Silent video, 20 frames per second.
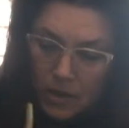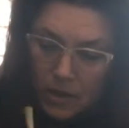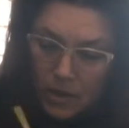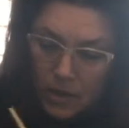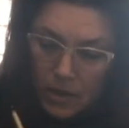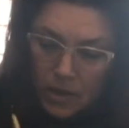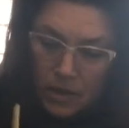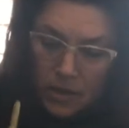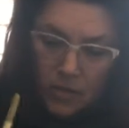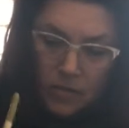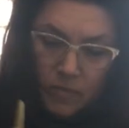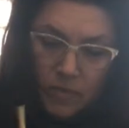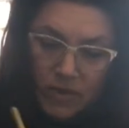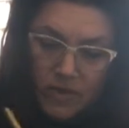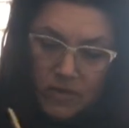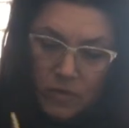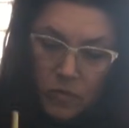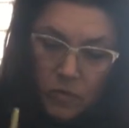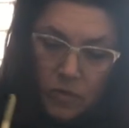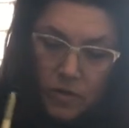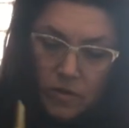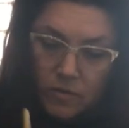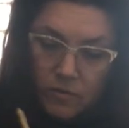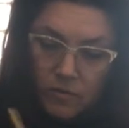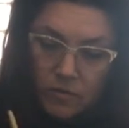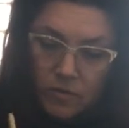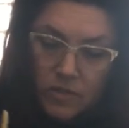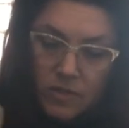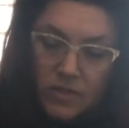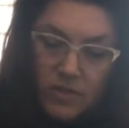the basic one,
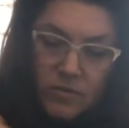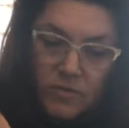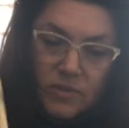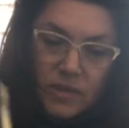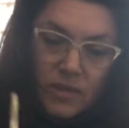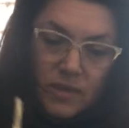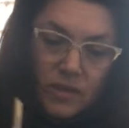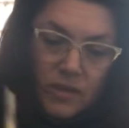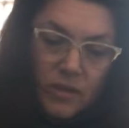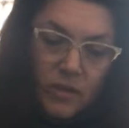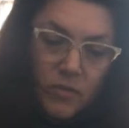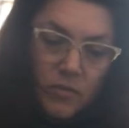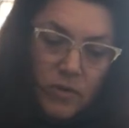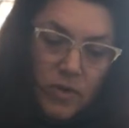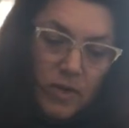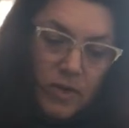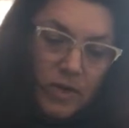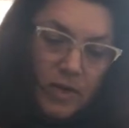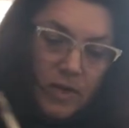because I was like, you know what,